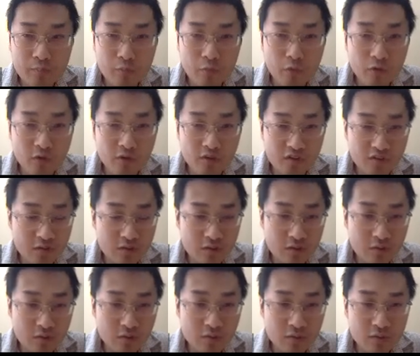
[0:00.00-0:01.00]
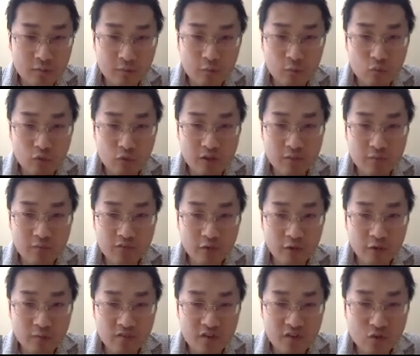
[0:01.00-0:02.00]
points,
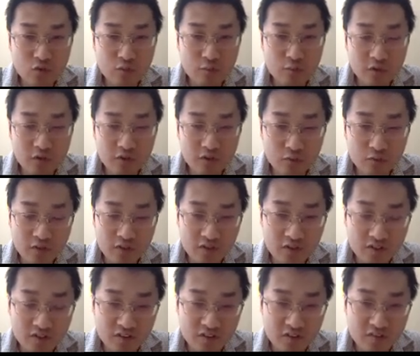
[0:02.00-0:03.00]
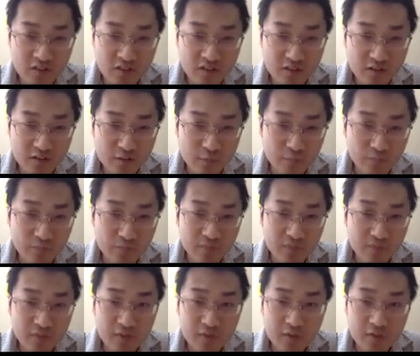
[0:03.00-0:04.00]
from these 2 points, we can see that
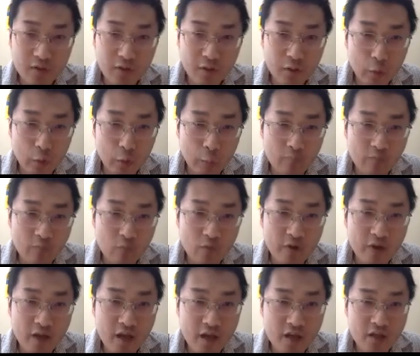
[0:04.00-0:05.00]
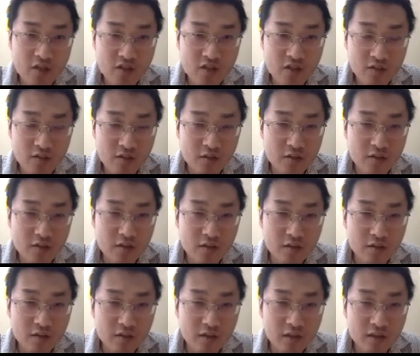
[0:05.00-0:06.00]
when h
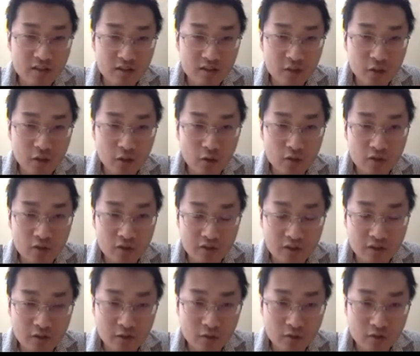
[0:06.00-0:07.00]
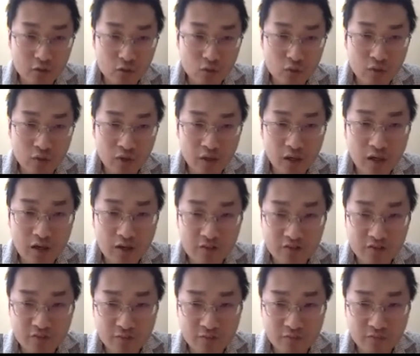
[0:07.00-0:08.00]
gets closer and closer to
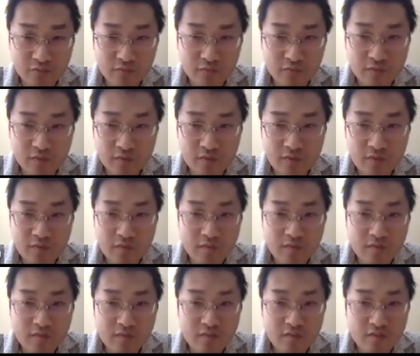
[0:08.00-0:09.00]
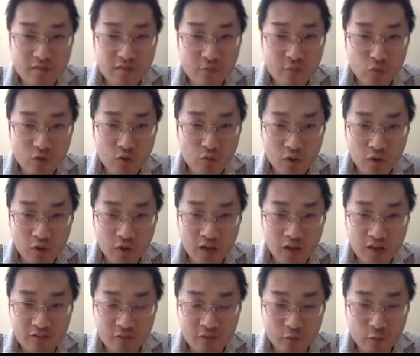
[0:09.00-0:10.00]
1/2, we will
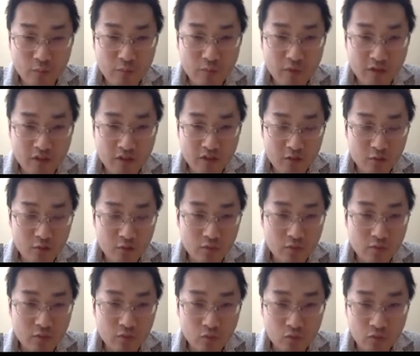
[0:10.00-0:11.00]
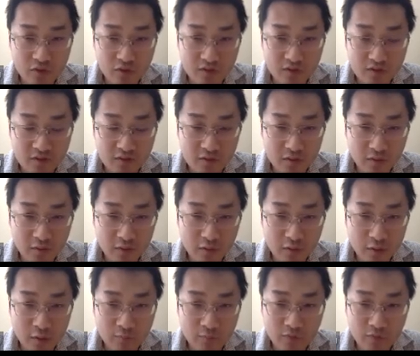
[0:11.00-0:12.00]
have a much worse
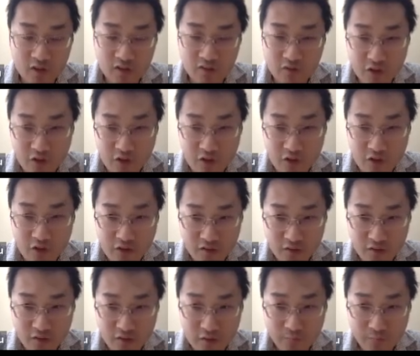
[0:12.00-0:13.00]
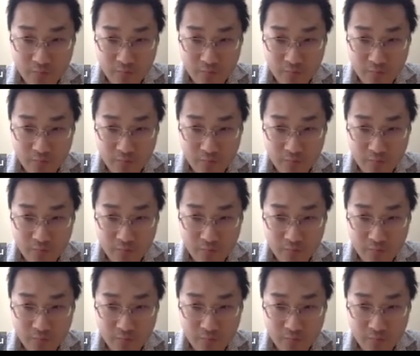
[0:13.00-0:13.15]
convergence